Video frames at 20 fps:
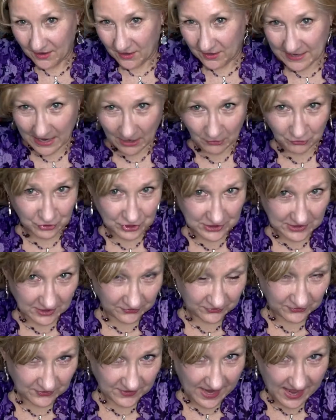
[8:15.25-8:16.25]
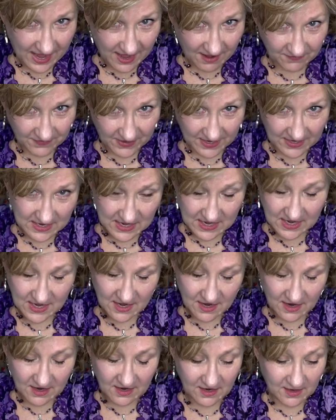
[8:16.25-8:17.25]
Now, she doesn't have any
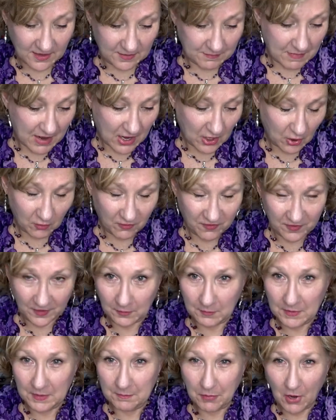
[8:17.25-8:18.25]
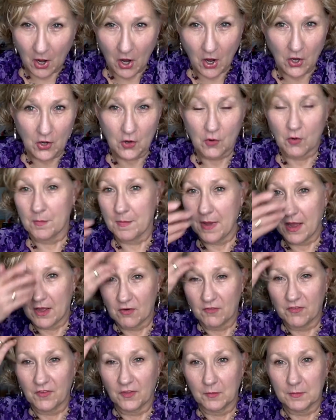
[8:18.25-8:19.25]
monofilament part or
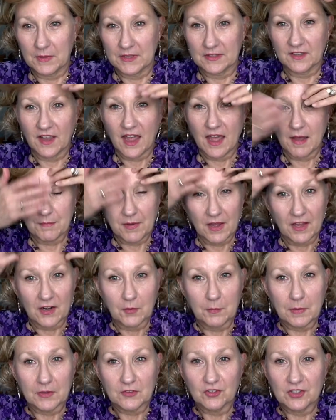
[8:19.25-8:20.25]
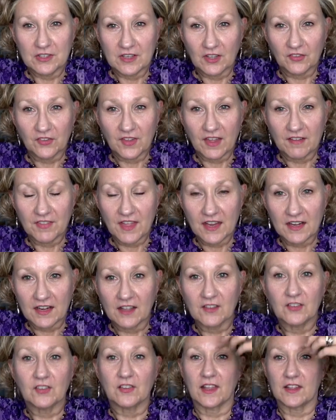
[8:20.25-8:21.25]
monofilament top on her, but she does have that
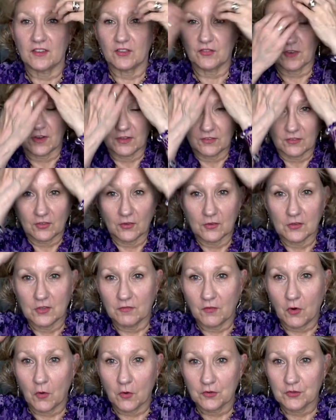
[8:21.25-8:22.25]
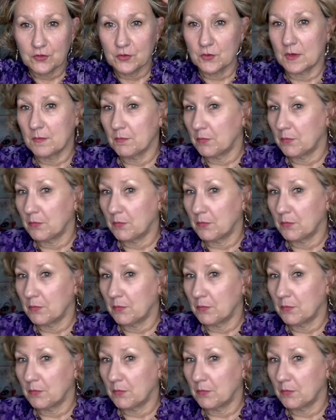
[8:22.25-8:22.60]
nice lace front. So, of course, you can